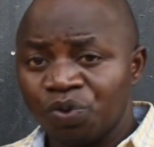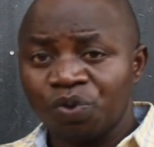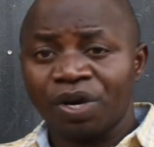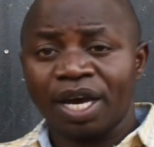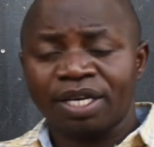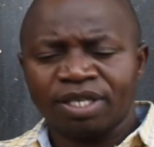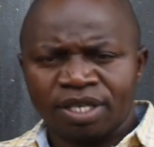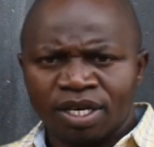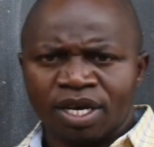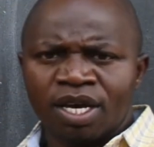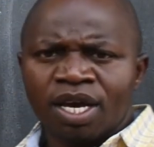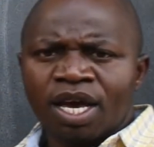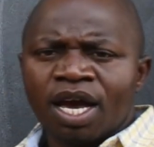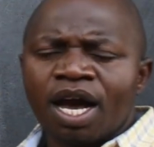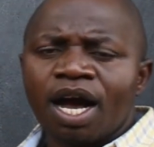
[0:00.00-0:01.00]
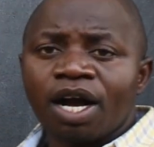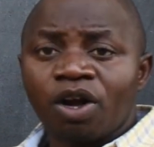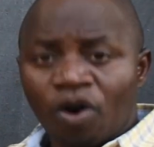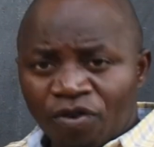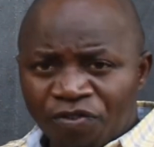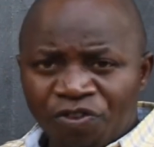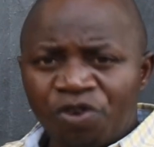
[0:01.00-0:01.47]
You get
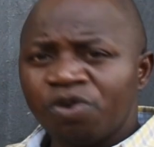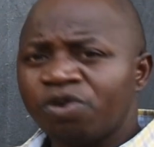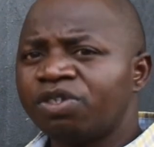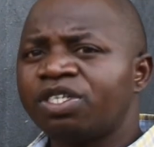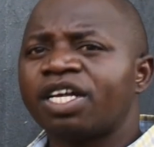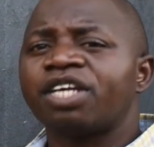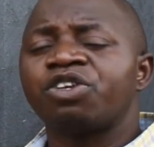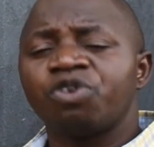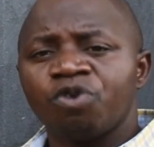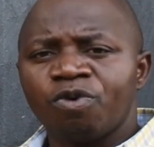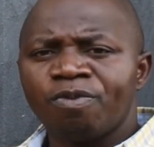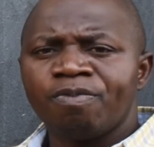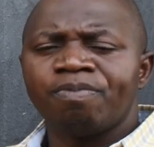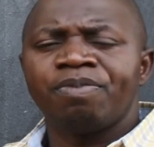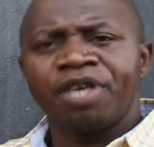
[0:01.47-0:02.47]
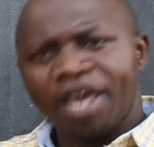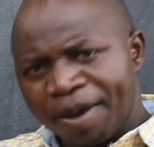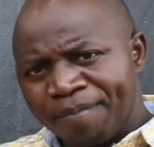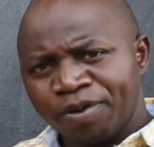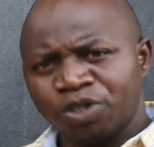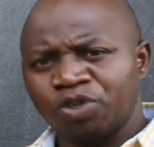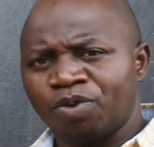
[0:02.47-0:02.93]
confused and you'll be
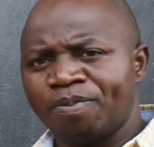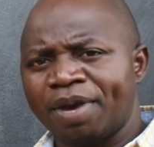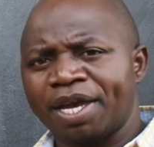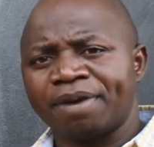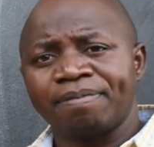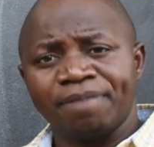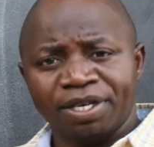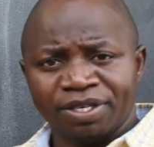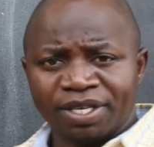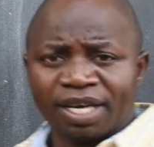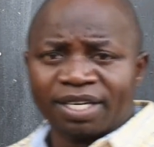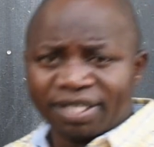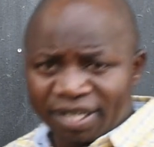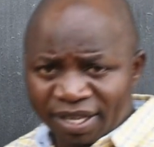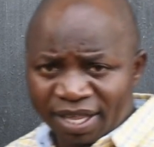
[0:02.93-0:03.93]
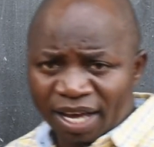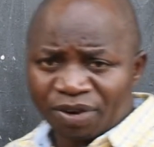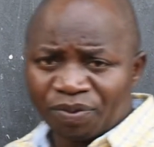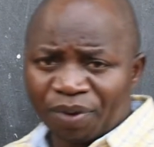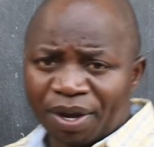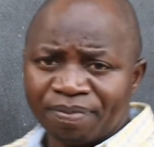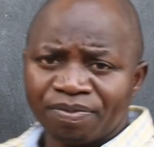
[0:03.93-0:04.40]
able to make mistakes in
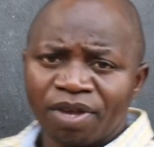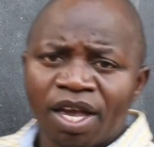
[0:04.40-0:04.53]
that way.